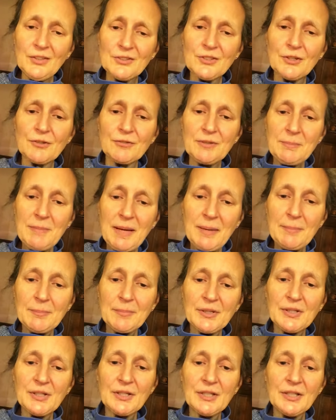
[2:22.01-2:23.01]
So
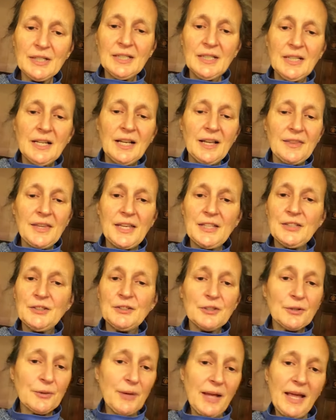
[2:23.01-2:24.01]
remember that you
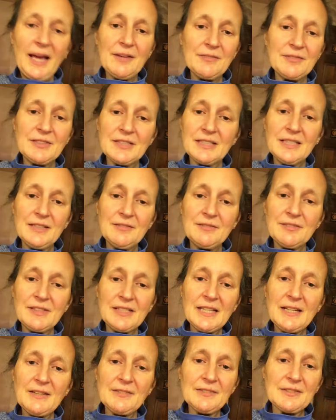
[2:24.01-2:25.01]
don't have to give
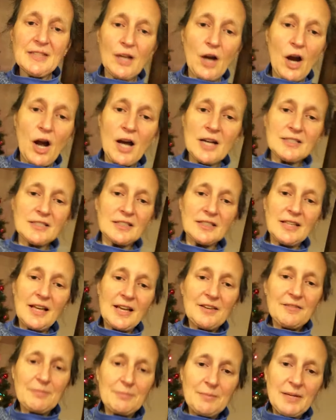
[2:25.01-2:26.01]
gifts that cost a
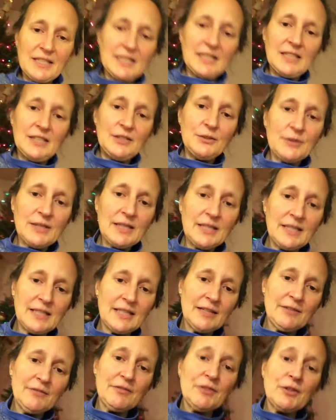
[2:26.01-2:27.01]
lot of money. You can
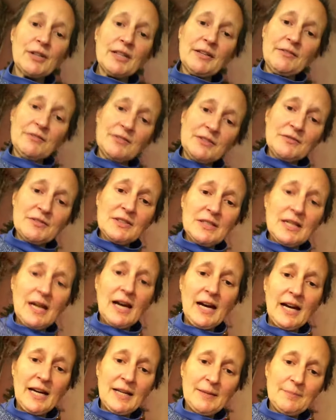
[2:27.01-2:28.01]
give your gift of
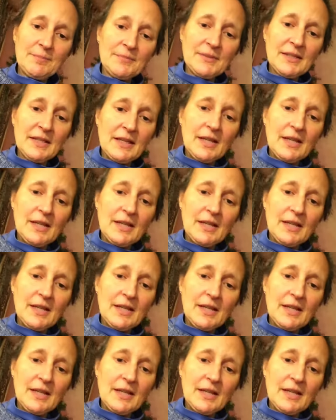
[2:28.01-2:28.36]
time.